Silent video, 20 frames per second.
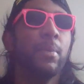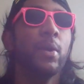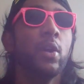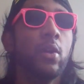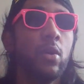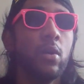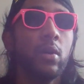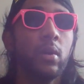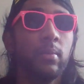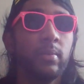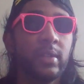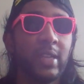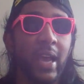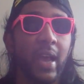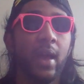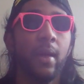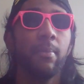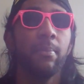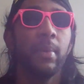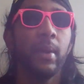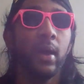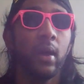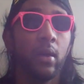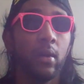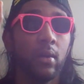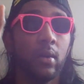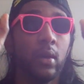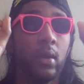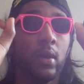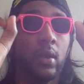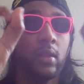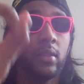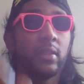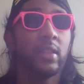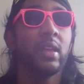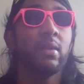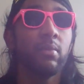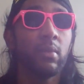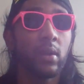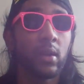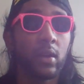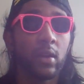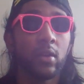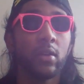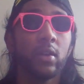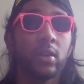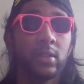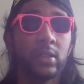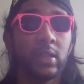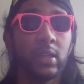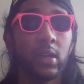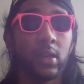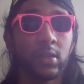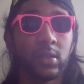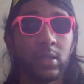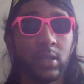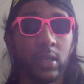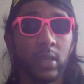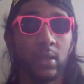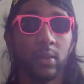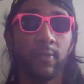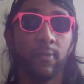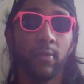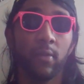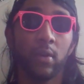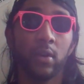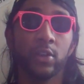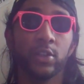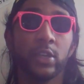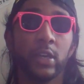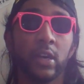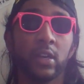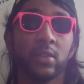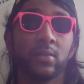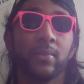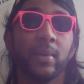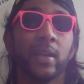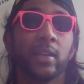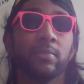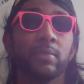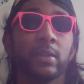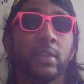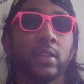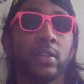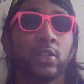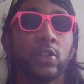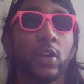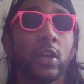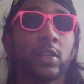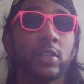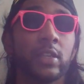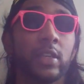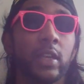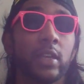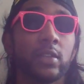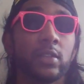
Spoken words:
boom, tap out. Then we're going to go to TLC for a chairs match because John Cena